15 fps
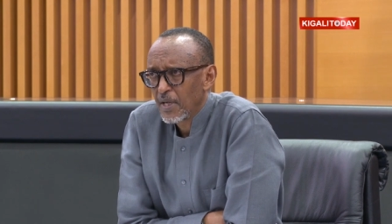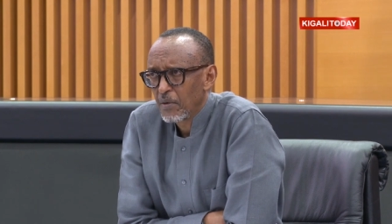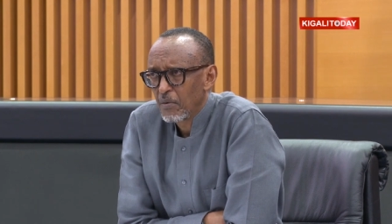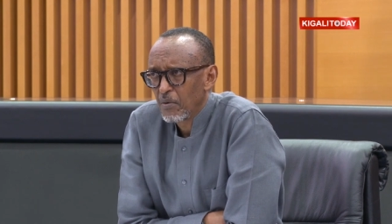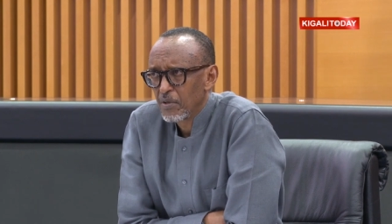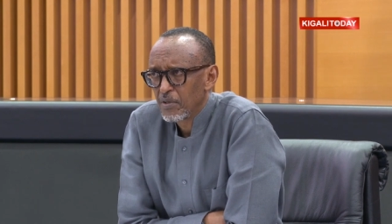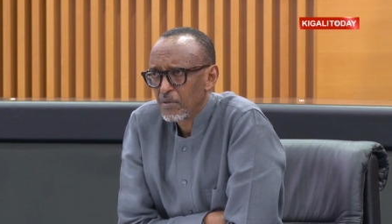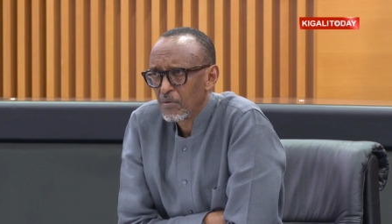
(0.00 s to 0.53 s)
I
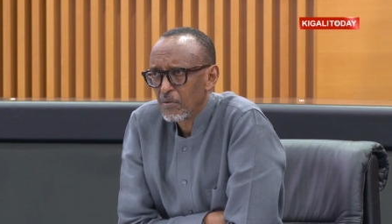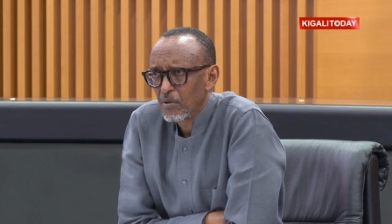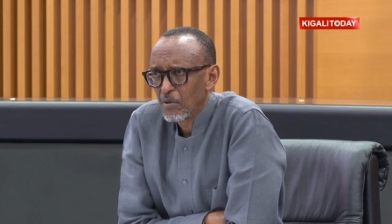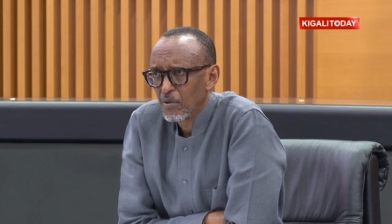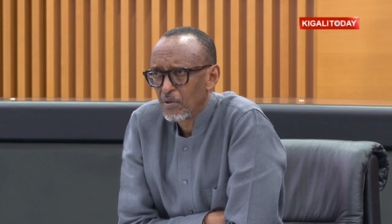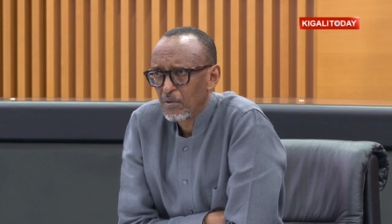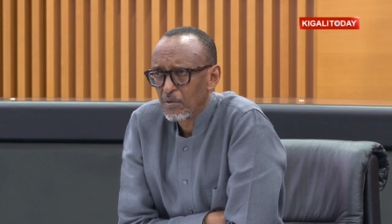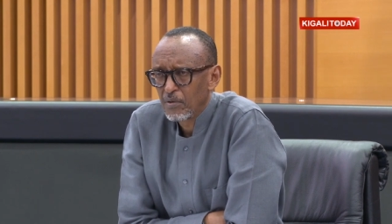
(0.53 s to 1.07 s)
want to
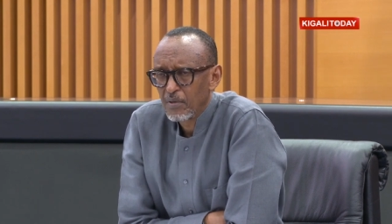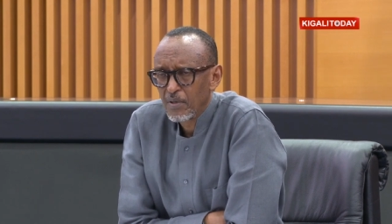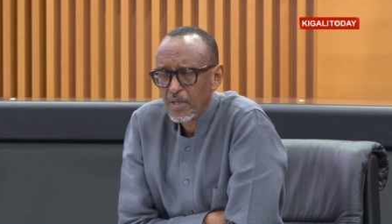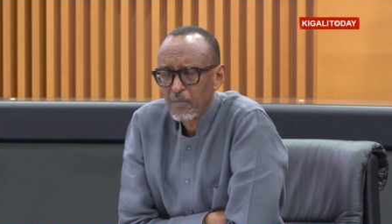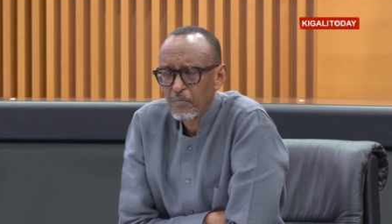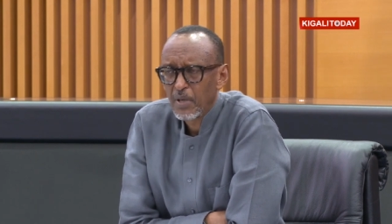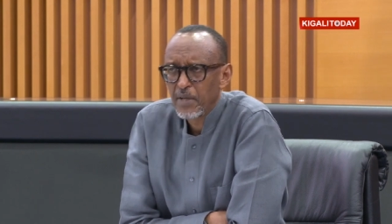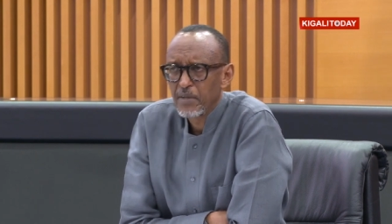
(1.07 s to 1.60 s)
go
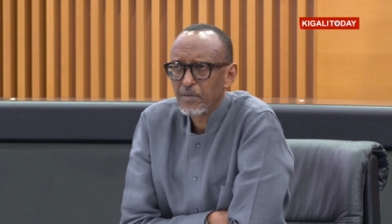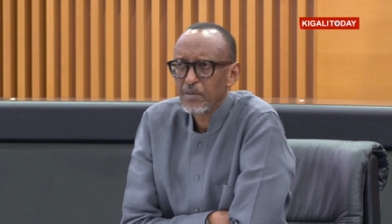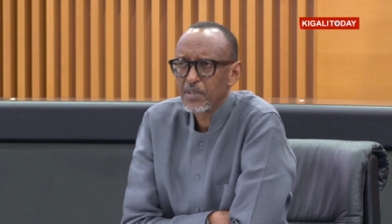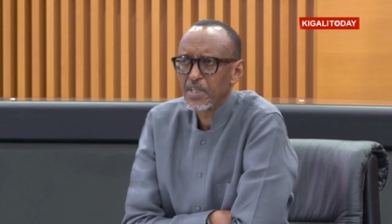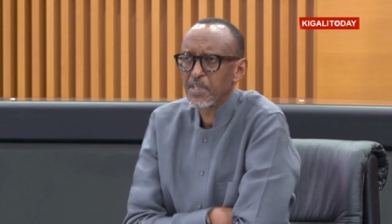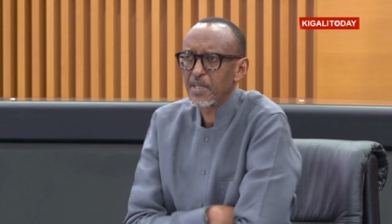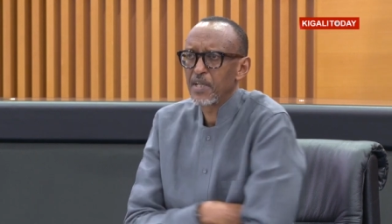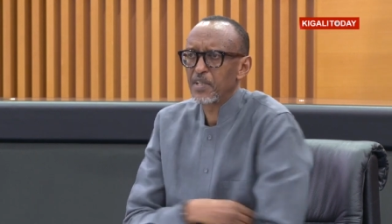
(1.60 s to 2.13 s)
deeper into
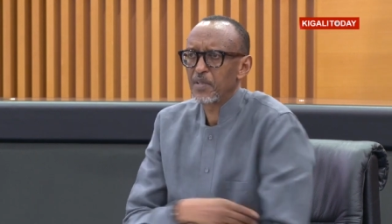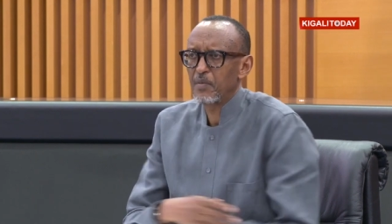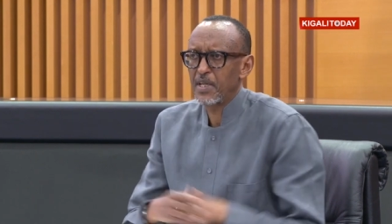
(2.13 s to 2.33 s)
details,